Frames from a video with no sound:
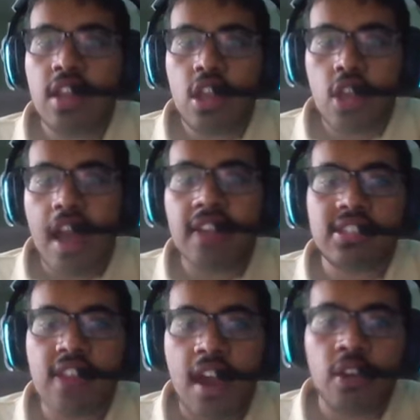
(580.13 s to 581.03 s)
As
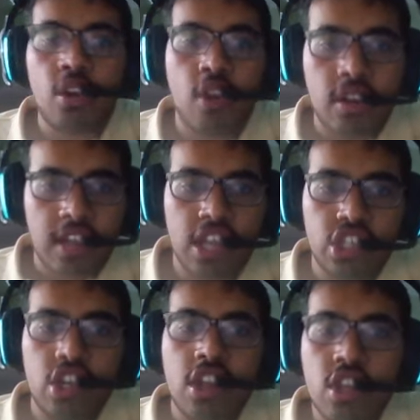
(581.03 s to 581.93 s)
an underdog
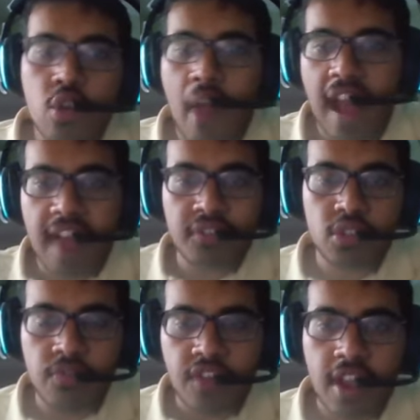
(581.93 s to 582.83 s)
nation, you have
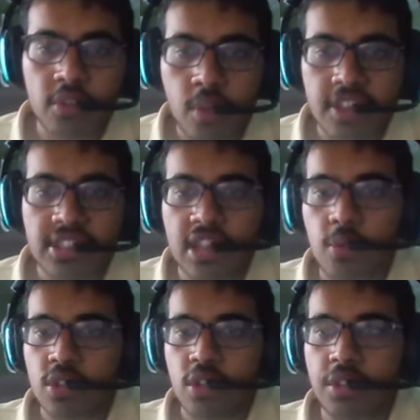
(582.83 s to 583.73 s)
to find ways to get
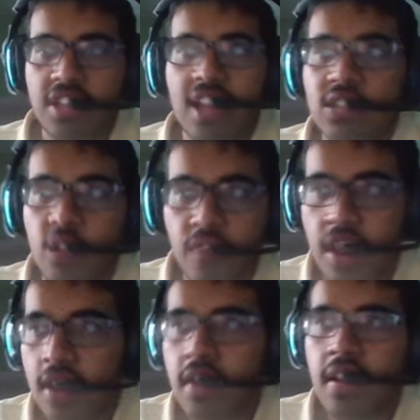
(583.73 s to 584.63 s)
results. And
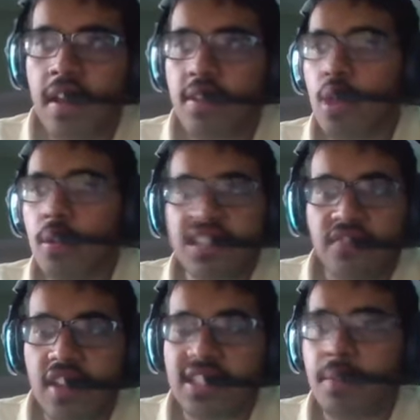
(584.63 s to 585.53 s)
Slovenia, they went
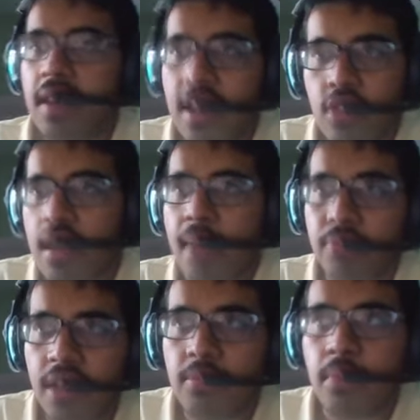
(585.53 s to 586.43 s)
defensive, and you can't
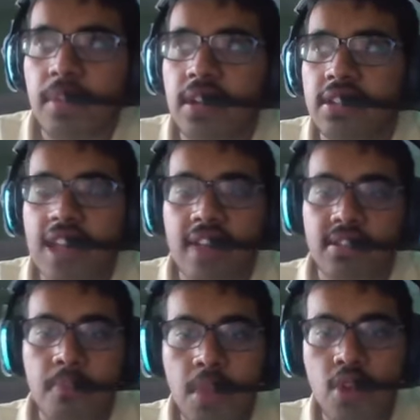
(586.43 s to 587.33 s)
blame them because as a
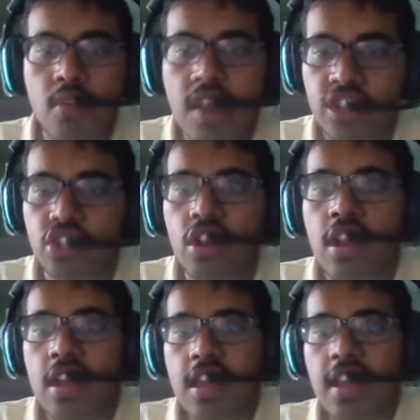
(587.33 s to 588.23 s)
minor nation,
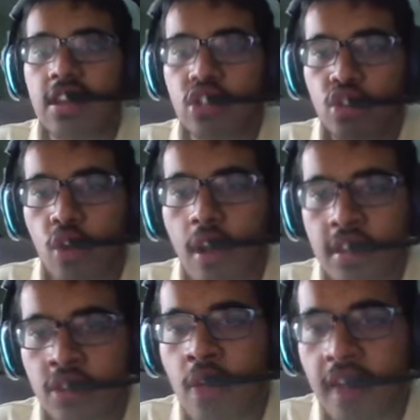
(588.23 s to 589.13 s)
it is your
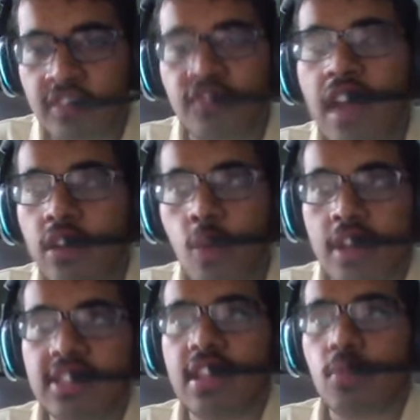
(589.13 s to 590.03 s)
you have to find a way
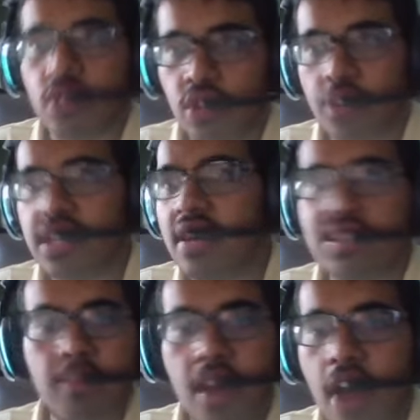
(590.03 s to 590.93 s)
to get results. It
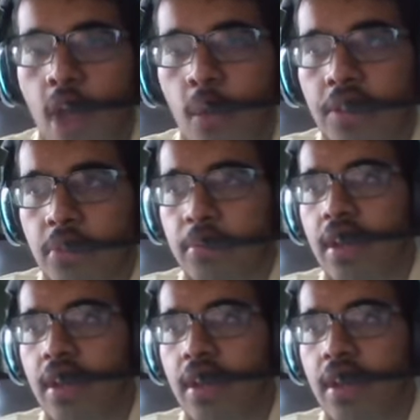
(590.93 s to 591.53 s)
doesn't matter how well you play.